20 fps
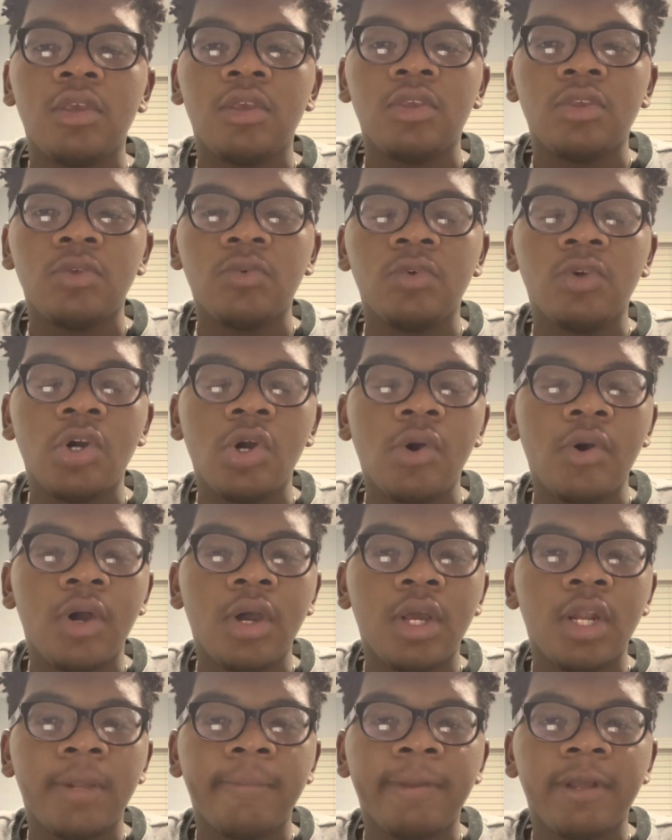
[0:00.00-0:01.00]
You go
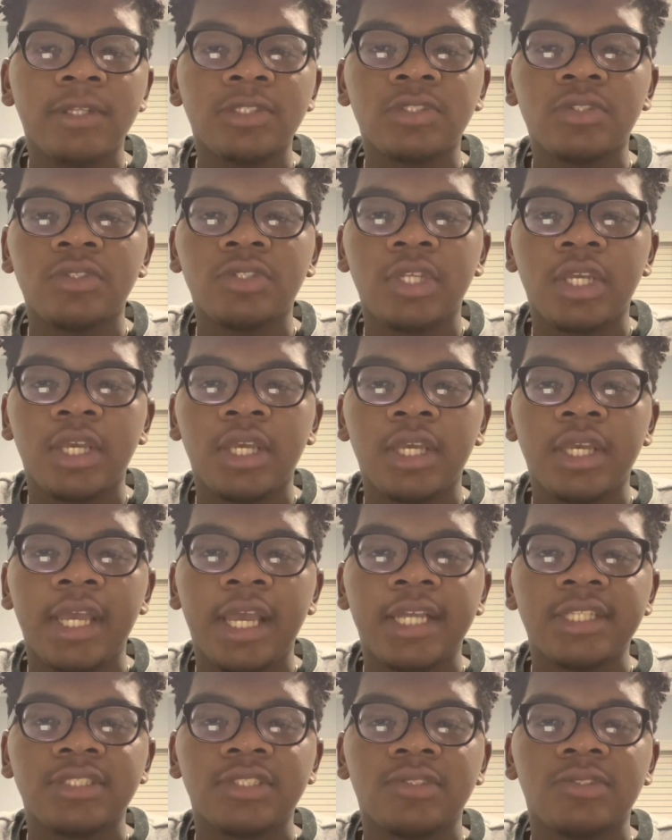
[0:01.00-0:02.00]
on about your day
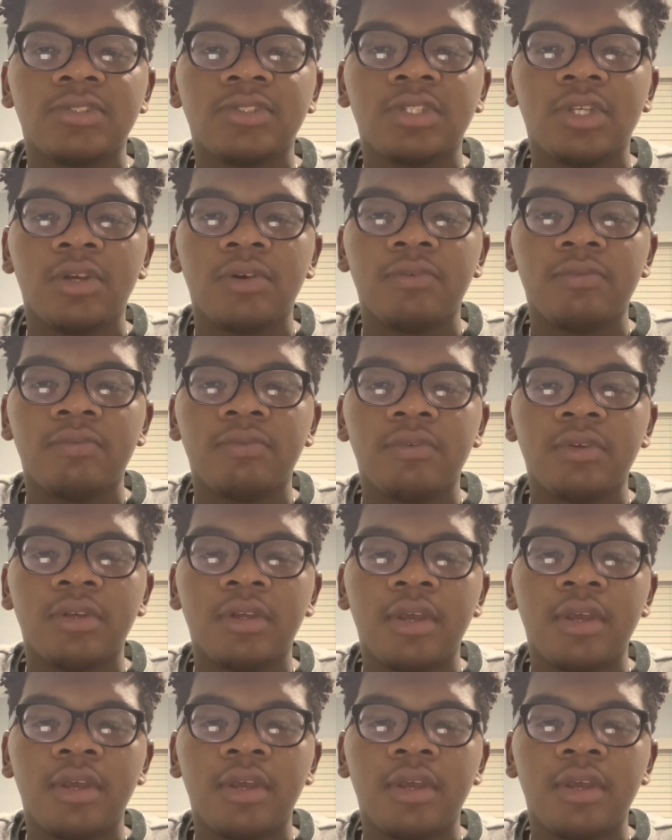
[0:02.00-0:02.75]
as yourself.